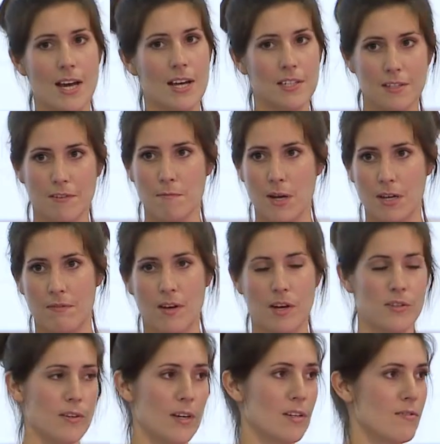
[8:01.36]
additive
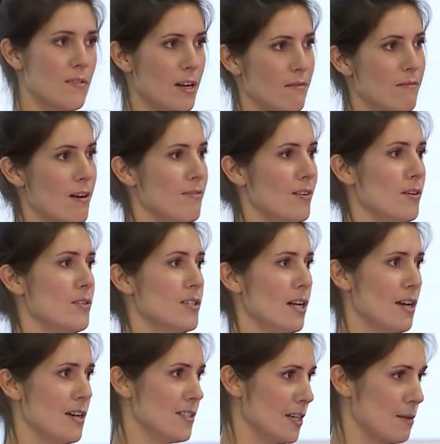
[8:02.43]
manufacturing, it's really
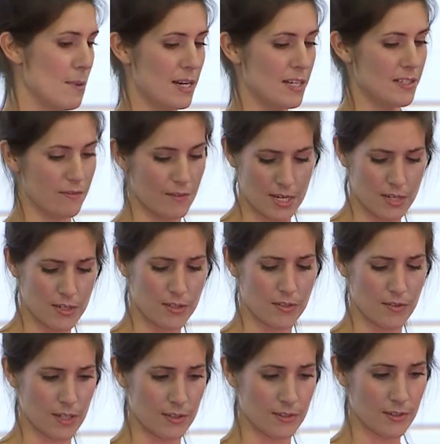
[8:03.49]
revolutionising many different
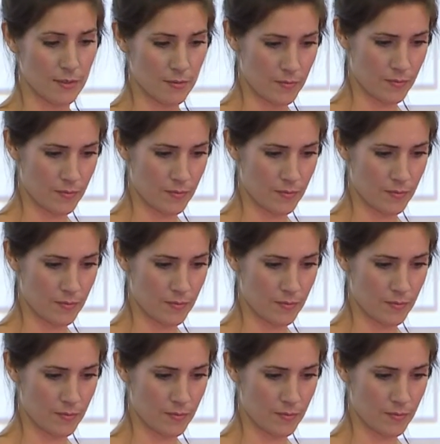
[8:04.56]
industries.